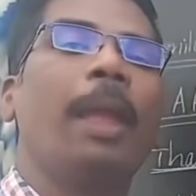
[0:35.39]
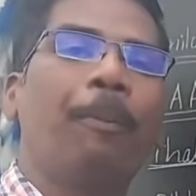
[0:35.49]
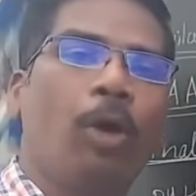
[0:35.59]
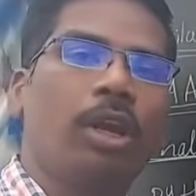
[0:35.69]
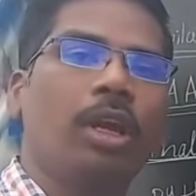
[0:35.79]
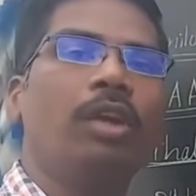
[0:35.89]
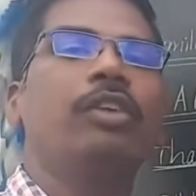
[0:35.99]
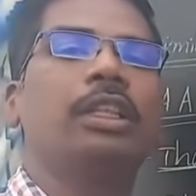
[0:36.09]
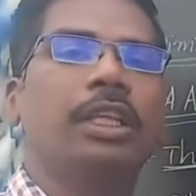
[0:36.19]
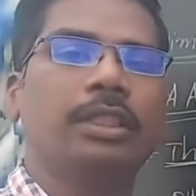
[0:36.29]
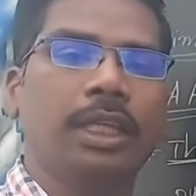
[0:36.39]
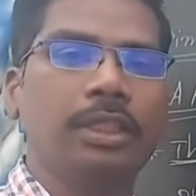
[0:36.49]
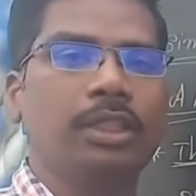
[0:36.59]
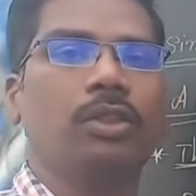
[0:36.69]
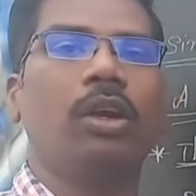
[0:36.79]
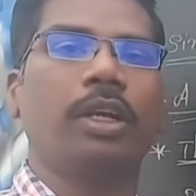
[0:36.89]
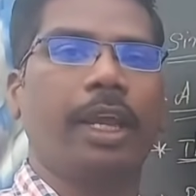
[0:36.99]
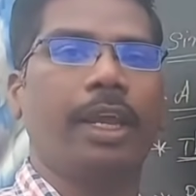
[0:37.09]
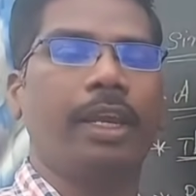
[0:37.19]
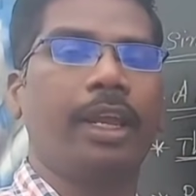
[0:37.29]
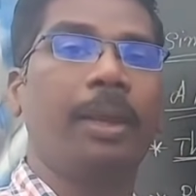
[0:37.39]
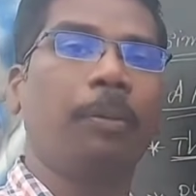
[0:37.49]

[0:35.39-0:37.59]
A polygon with 3 sides is called triangle.